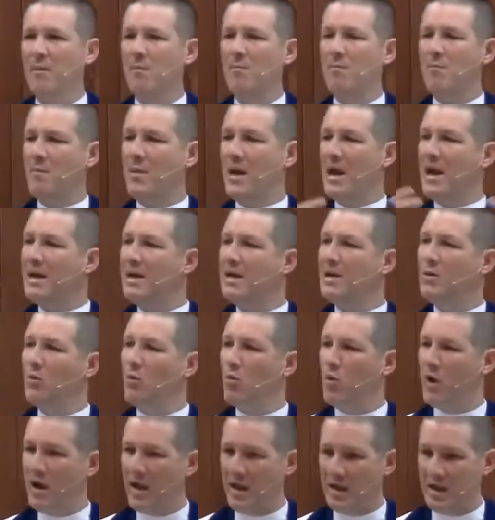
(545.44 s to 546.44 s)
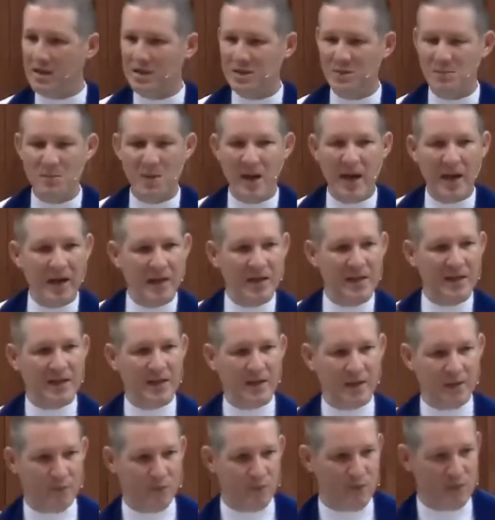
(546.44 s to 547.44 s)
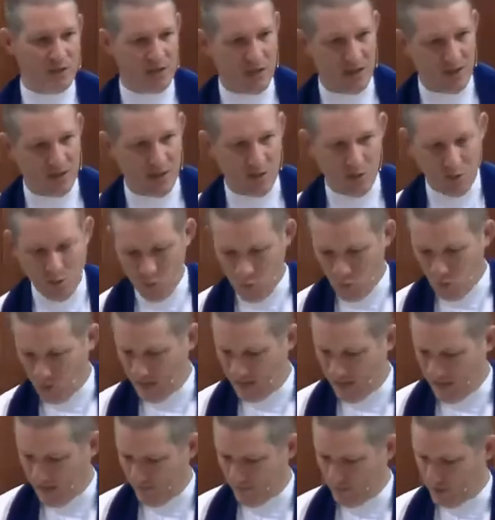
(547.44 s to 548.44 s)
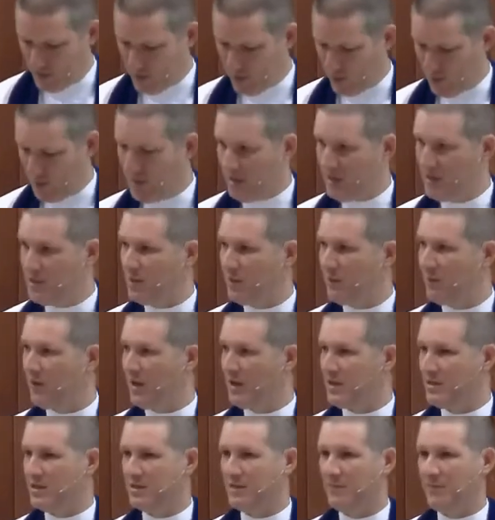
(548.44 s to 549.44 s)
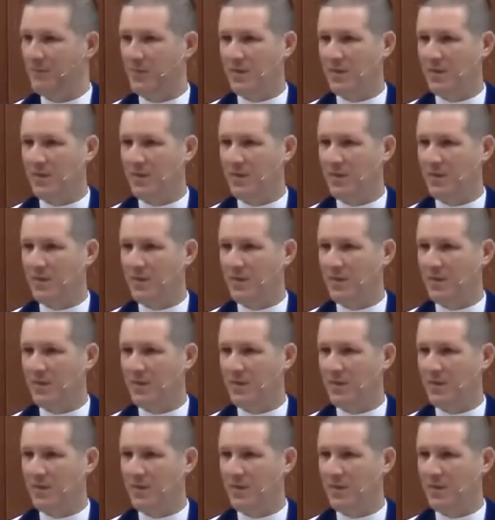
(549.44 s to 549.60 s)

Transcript: Many ways, many gifts that the Lord gives to each of us.